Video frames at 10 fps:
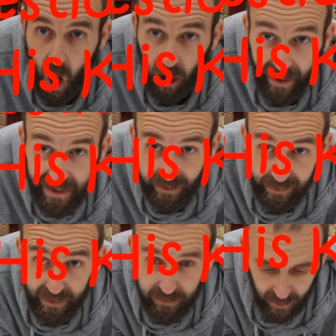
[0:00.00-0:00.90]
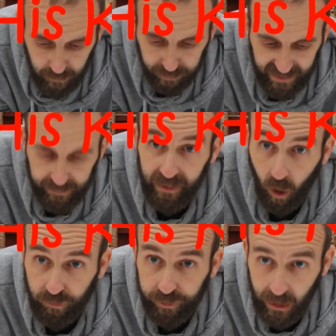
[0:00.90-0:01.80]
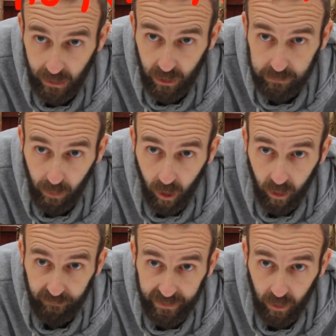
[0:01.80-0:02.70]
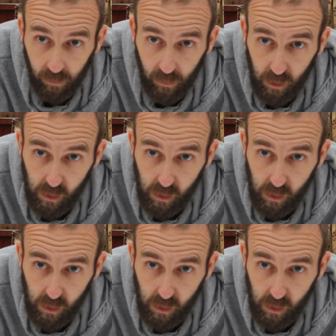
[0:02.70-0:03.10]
Okay, so that now brings me on to the last part of the video.